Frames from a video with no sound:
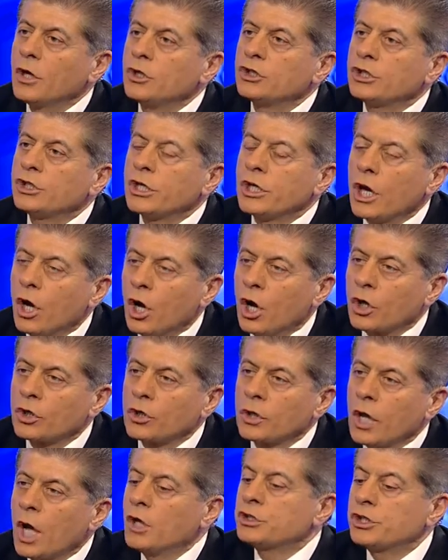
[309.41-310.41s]
She
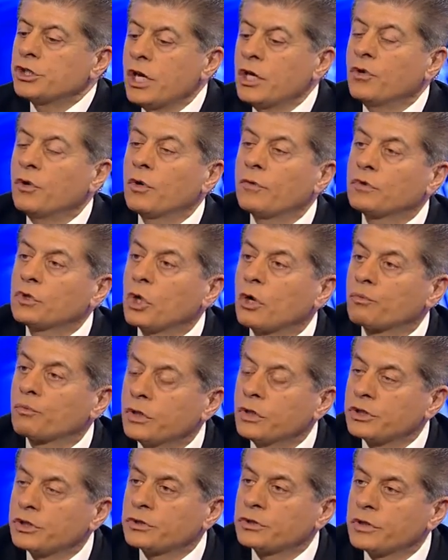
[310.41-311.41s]
could have taught
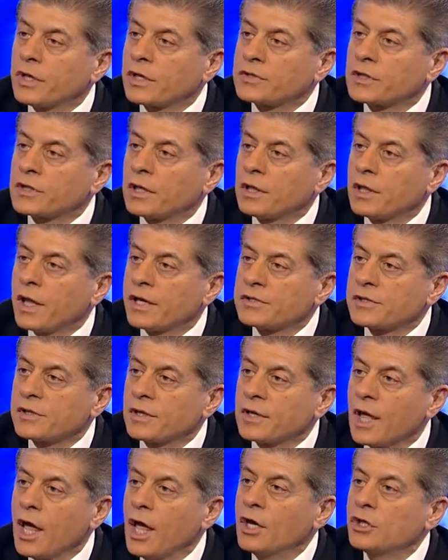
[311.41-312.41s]
Richard Nixon a
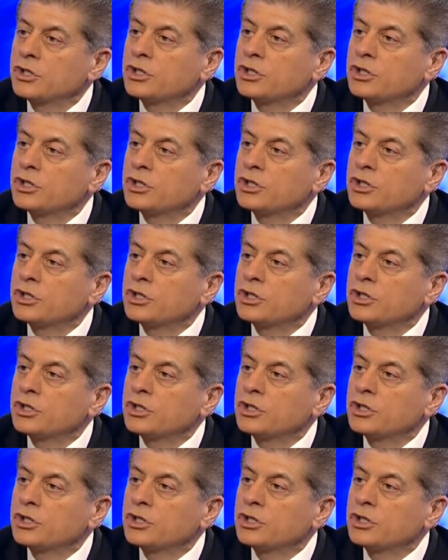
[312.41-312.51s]
lesson.